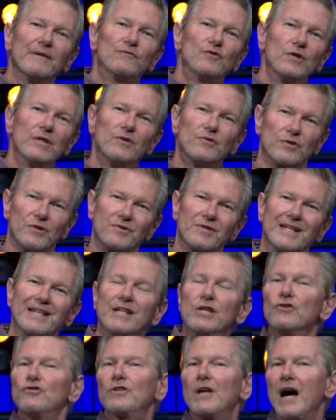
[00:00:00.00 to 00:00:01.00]
Jesus, in
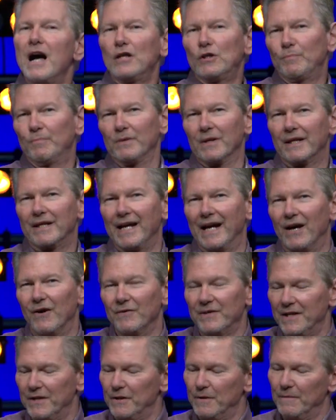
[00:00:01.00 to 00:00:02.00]
his gospel
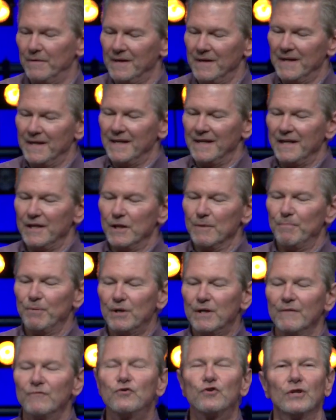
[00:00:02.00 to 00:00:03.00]
account in the, in the
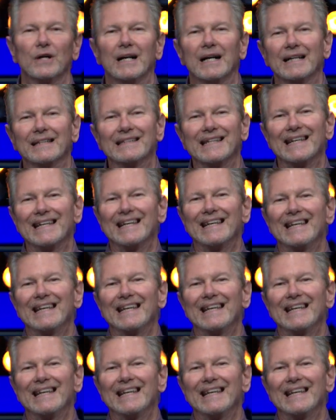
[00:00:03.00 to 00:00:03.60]
book of John,